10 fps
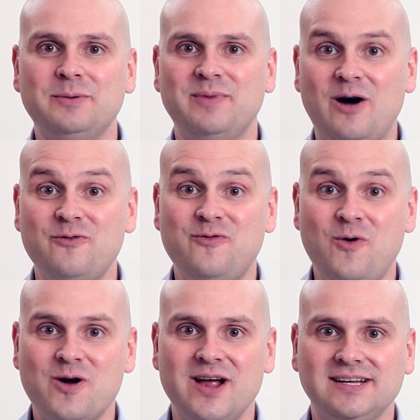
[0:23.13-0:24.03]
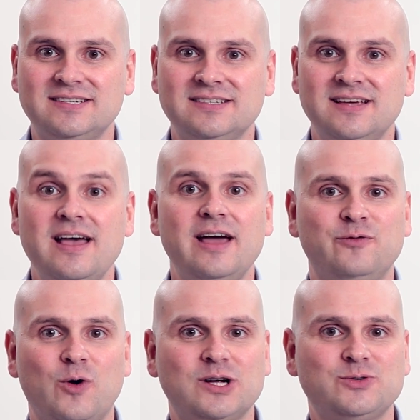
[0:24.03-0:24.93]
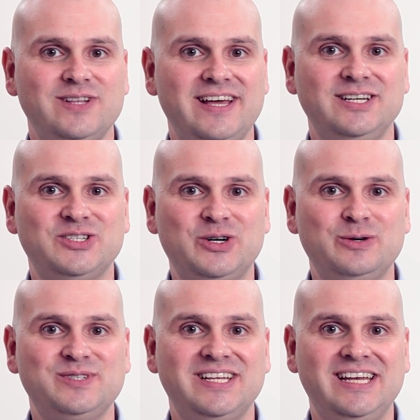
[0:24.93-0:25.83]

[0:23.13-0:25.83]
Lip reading: about Forex and Forex-related terms in